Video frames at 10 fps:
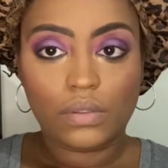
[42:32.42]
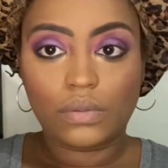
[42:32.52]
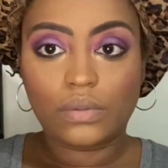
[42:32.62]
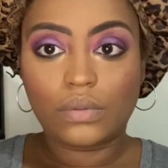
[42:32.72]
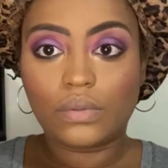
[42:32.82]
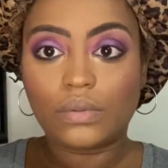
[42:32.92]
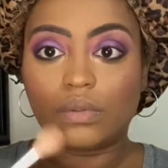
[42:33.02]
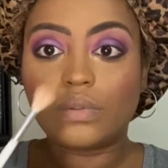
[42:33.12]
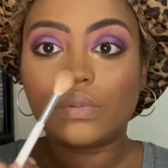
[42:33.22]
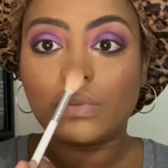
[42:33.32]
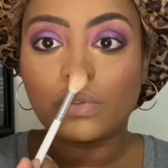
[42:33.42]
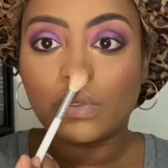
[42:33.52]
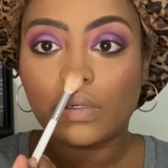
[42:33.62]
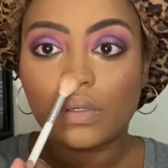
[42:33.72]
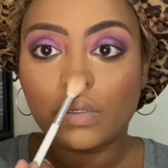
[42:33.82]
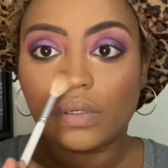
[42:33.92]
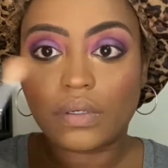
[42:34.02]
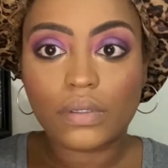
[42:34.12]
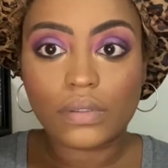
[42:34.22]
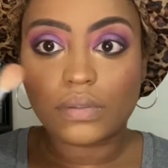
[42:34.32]
Ooh,
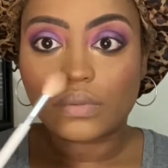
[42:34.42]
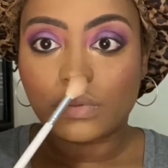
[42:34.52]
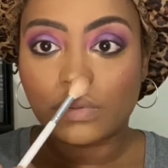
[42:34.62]
girl.